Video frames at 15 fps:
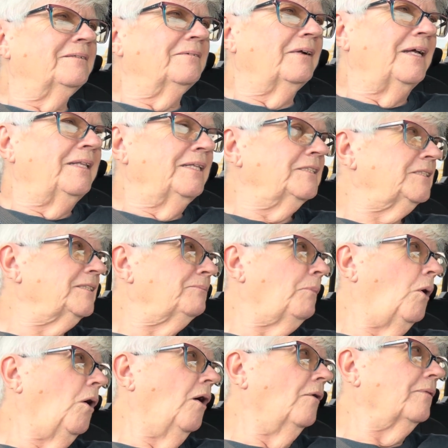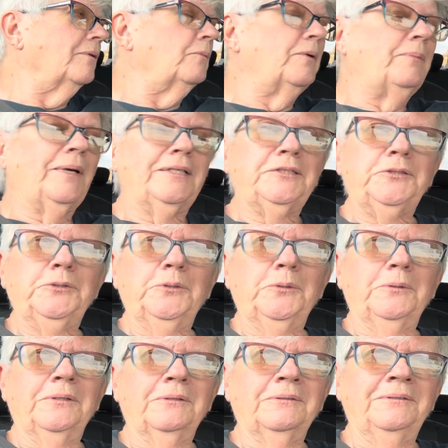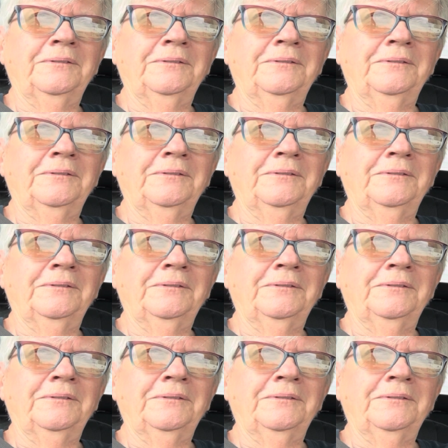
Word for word: in this mall, and we've been to